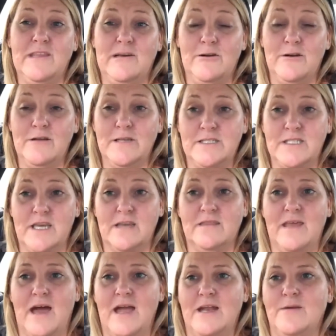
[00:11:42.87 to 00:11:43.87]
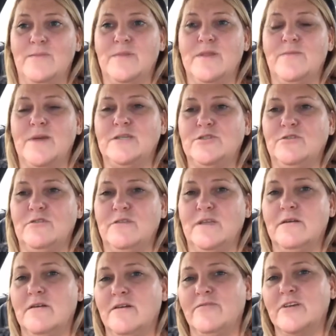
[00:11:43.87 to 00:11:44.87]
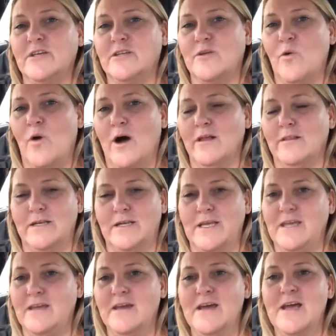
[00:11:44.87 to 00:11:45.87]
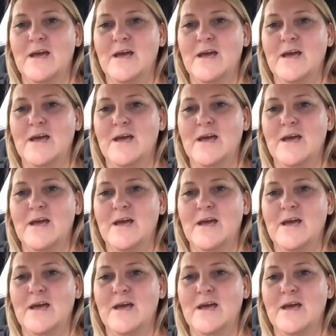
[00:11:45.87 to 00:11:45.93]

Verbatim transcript: thoroughly check the items and make sure they're of good quality